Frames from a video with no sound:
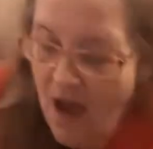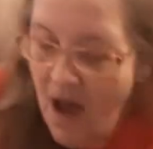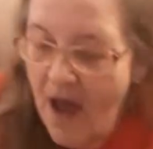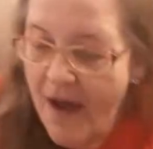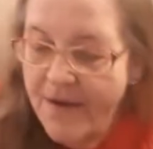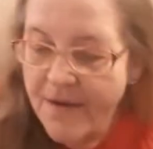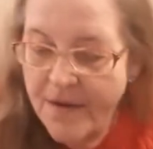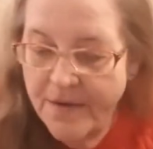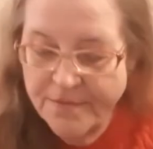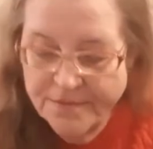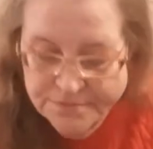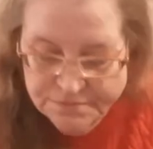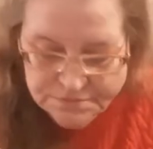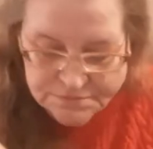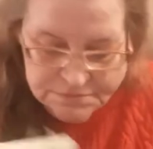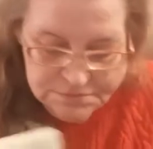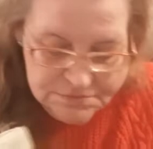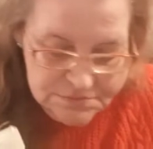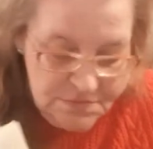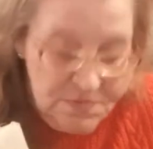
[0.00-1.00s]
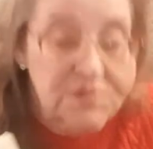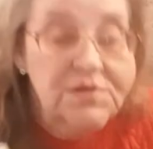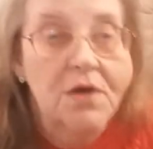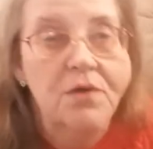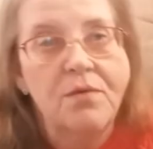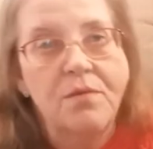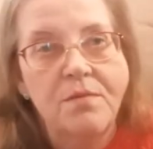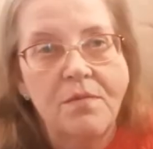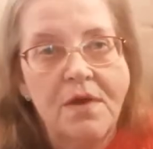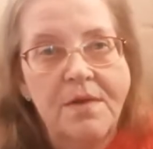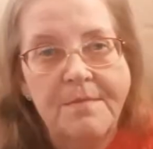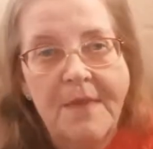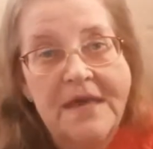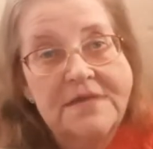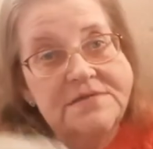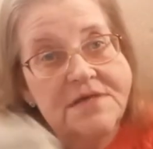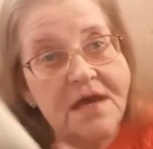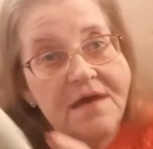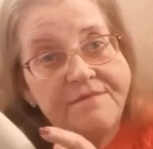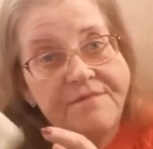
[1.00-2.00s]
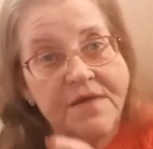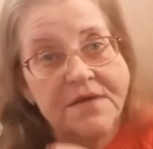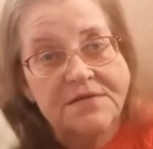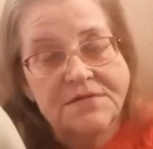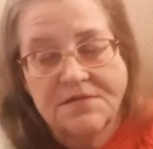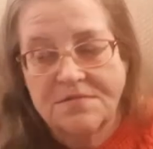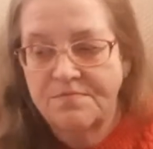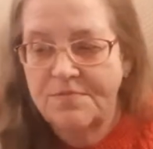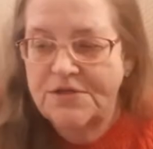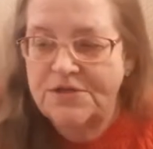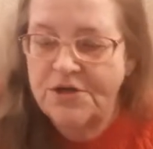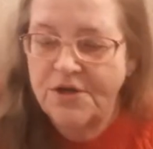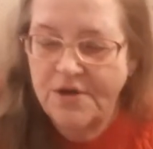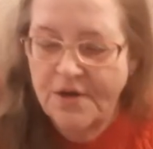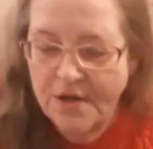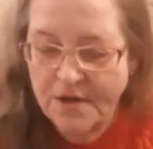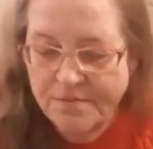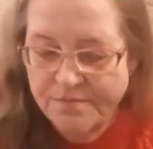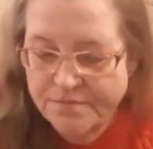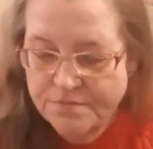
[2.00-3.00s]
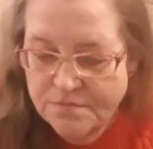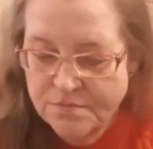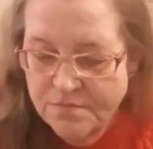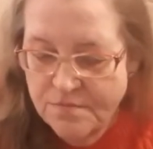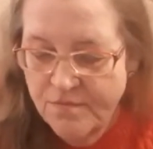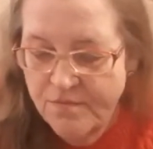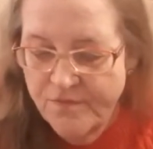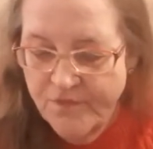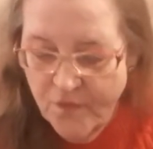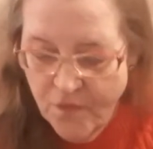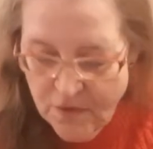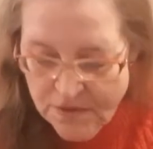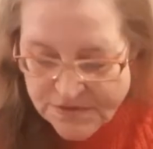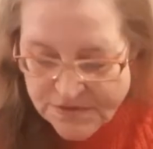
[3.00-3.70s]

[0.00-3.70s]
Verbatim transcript: I don't know. So we may save this material for